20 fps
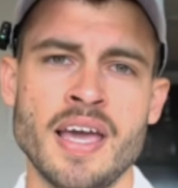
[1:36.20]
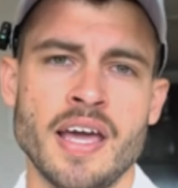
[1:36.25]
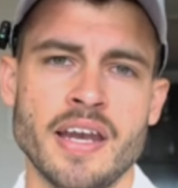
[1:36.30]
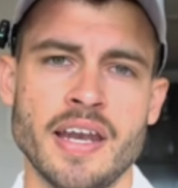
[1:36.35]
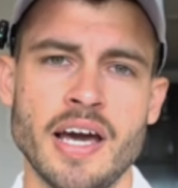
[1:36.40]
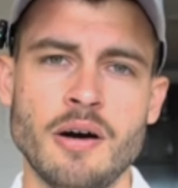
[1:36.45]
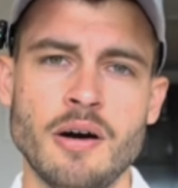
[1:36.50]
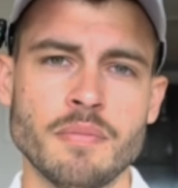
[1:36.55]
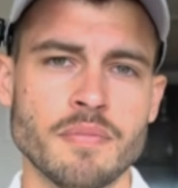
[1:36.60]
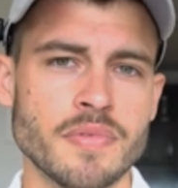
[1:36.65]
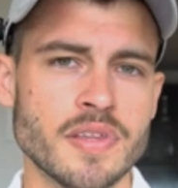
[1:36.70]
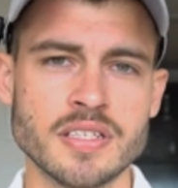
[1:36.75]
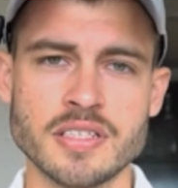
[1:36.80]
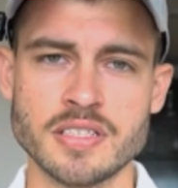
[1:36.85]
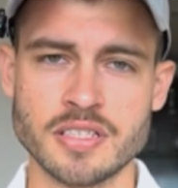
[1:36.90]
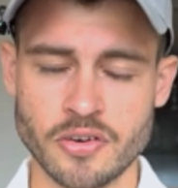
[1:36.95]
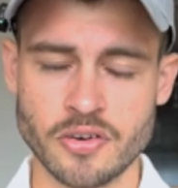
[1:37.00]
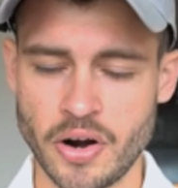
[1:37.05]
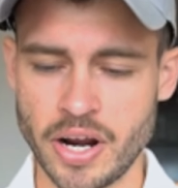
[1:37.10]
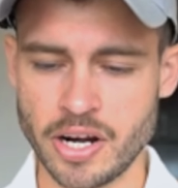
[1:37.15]
Now, this
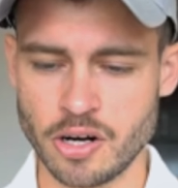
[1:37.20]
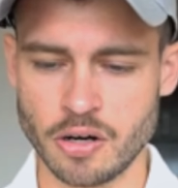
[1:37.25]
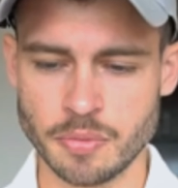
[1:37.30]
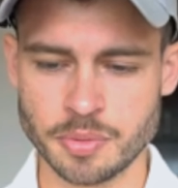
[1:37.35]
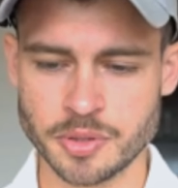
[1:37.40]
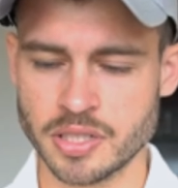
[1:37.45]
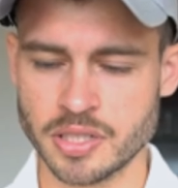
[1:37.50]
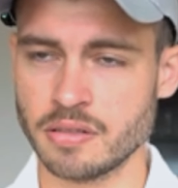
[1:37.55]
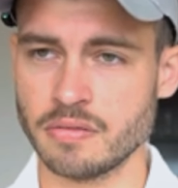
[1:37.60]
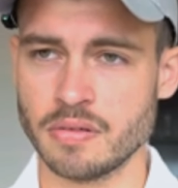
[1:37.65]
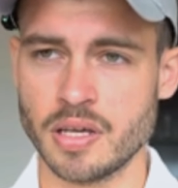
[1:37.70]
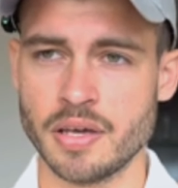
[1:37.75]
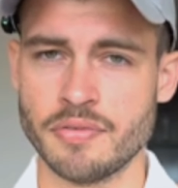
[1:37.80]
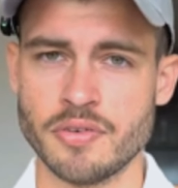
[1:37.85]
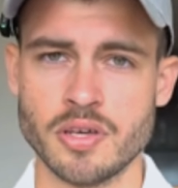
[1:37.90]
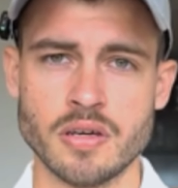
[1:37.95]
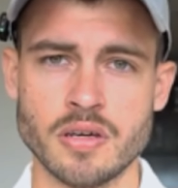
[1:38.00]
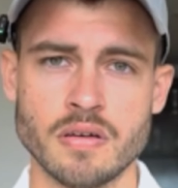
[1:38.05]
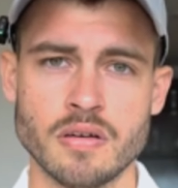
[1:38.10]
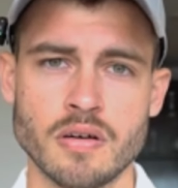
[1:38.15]
is a great option
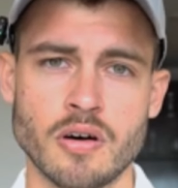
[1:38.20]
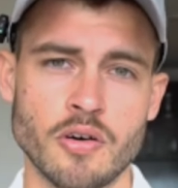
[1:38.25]
if you